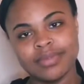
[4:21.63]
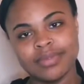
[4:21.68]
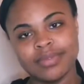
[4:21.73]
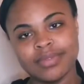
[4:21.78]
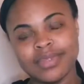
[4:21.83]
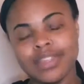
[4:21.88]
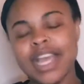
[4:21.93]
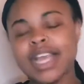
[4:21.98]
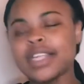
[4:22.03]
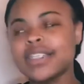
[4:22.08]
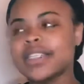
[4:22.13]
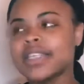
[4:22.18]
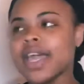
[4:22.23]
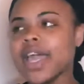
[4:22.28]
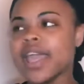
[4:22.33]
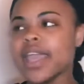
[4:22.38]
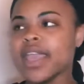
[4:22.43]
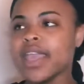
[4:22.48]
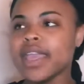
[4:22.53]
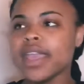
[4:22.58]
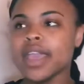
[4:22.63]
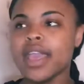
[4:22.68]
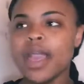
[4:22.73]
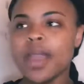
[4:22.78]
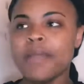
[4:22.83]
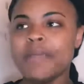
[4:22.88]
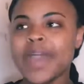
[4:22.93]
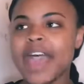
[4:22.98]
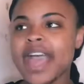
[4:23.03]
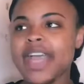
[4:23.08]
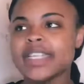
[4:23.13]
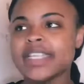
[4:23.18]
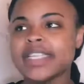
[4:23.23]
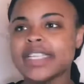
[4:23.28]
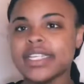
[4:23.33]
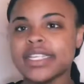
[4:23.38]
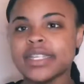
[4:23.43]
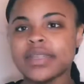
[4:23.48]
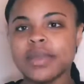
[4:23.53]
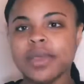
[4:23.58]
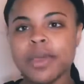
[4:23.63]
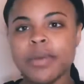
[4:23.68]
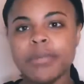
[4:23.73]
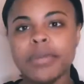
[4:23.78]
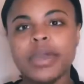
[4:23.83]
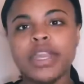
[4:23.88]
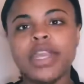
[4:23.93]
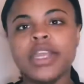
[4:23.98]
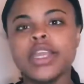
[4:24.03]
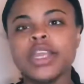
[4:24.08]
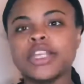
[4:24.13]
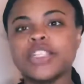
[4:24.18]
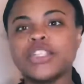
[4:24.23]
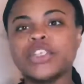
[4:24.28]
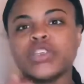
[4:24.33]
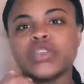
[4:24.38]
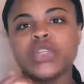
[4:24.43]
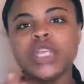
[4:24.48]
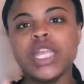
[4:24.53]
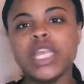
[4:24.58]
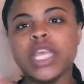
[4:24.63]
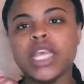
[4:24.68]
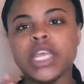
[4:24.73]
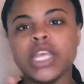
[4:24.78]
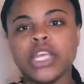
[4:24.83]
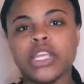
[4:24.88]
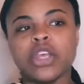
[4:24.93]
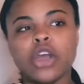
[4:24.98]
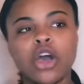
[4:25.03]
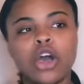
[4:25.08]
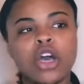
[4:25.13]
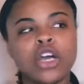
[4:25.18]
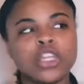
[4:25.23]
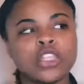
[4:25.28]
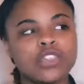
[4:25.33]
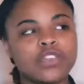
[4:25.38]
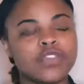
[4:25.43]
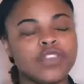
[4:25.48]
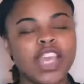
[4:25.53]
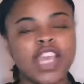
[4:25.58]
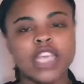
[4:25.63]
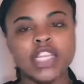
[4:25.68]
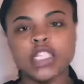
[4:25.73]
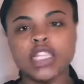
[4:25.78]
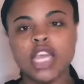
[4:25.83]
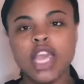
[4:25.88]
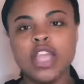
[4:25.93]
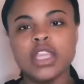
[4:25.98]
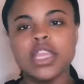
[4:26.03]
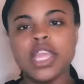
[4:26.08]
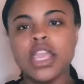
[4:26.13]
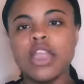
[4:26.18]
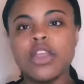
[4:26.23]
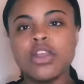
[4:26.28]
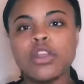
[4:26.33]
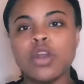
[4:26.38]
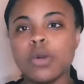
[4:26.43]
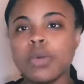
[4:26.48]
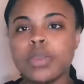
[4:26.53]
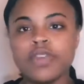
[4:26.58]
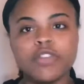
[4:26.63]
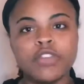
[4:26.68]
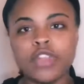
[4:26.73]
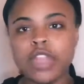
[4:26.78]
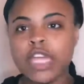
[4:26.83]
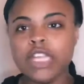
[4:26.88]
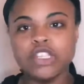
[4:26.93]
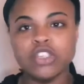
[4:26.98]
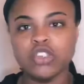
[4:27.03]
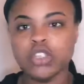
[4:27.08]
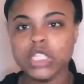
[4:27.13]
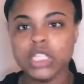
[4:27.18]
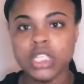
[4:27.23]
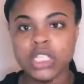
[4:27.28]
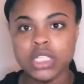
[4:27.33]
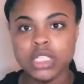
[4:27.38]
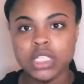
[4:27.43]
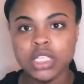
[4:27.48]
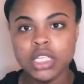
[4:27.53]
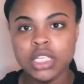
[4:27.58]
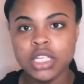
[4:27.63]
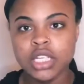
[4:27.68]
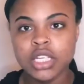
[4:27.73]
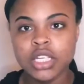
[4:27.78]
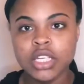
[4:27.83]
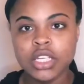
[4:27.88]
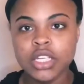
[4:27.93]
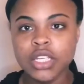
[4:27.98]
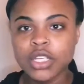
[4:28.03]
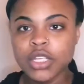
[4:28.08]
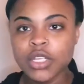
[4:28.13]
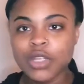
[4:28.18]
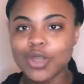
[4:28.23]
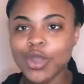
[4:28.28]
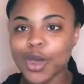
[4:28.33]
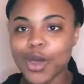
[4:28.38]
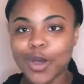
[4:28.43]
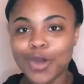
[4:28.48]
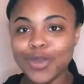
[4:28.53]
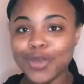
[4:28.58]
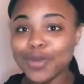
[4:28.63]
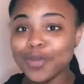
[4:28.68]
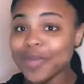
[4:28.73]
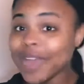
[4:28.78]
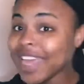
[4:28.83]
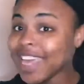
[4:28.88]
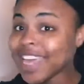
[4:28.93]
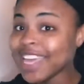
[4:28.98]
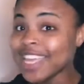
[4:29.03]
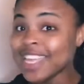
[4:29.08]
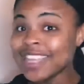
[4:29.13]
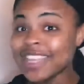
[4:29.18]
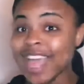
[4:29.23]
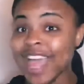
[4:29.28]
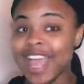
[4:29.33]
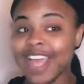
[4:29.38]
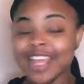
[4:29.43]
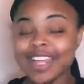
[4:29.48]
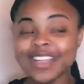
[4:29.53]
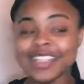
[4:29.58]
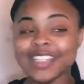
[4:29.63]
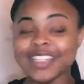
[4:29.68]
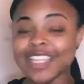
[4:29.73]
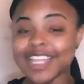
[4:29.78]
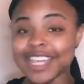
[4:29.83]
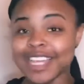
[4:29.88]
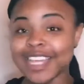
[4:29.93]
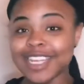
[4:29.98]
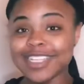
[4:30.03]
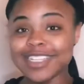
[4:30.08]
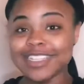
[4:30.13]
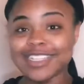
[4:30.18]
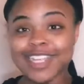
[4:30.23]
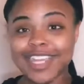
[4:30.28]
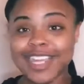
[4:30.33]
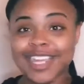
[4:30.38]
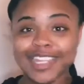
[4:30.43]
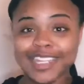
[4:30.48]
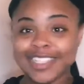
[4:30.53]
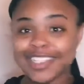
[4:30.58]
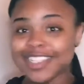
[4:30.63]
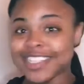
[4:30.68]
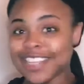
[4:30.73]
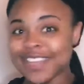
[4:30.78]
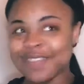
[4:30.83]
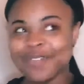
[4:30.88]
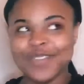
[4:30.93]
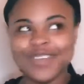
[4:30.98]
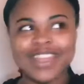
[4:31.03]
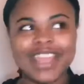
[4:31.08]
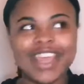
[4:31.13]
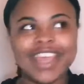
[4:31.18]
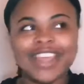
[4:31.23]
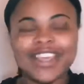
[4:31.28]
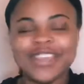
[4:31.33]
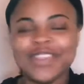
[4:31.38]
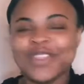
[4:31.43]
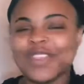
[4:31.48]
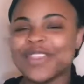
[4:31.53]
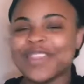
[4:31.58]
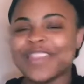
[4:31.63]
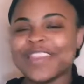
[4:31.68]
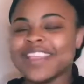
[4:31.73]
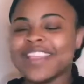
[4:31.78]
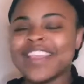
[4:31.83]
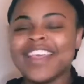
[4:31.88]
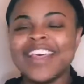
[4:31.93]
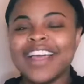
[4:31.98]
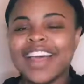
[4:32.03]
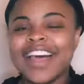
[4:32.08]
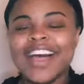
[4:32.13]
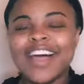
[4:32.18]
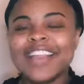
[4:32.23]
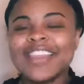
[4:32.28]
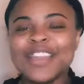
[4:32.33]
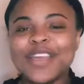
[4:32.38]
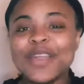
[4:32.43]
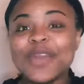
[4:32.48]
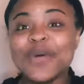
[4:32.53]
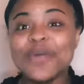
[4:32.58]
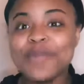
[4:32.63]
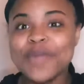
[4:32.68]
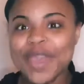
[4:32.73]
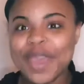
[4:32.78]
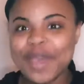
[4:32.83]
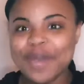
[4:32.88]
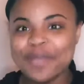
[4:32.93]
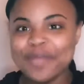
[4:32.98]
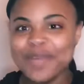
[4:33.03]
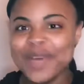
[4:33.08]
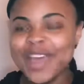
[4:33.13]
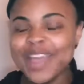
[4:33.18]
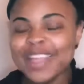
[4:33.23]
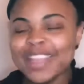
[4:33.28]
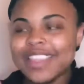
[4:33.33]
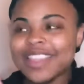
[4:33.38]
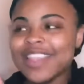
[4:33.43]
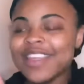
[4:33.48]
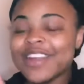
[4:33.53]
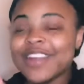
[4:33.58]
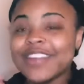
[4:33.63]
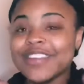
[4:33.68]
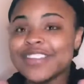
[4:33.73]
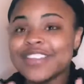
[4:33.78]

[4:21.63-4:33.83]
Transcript: That's like, imagine putting a treat in a dog's face. They are going for that treat. You might hit that sit for like a little bit, but their